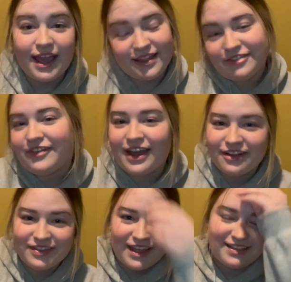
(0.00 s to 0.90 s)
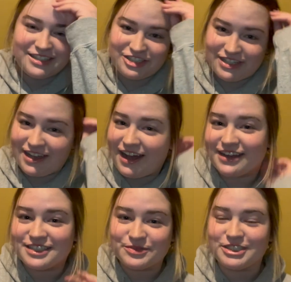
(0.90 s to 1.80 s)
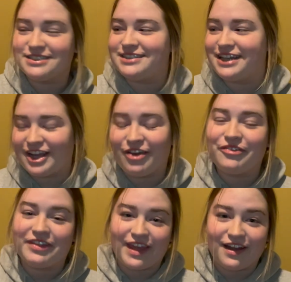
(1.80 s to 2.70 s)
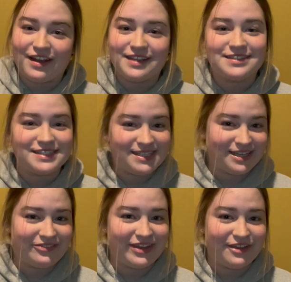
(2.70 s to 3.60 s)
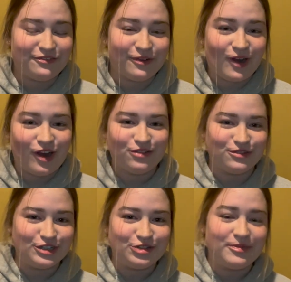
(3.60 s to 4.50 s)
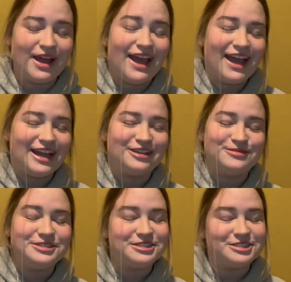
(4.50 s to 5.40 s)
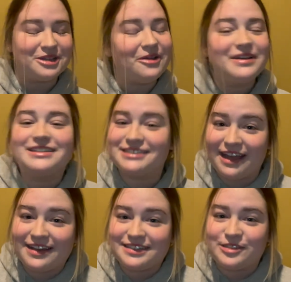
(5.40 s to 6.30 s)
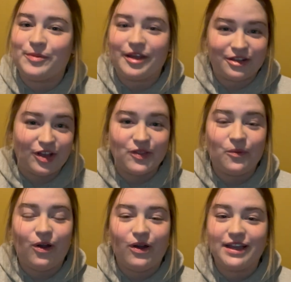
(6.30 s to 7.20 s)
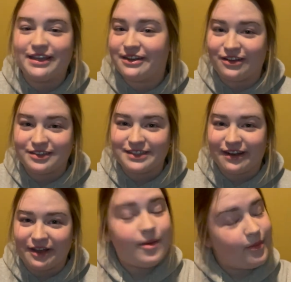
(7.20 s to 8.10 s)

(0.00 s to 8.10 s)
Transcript: And the final thing that she got us, which is sitting over there, is a T V for our room. And I'm so excited to mount it on the wall and get it all set up.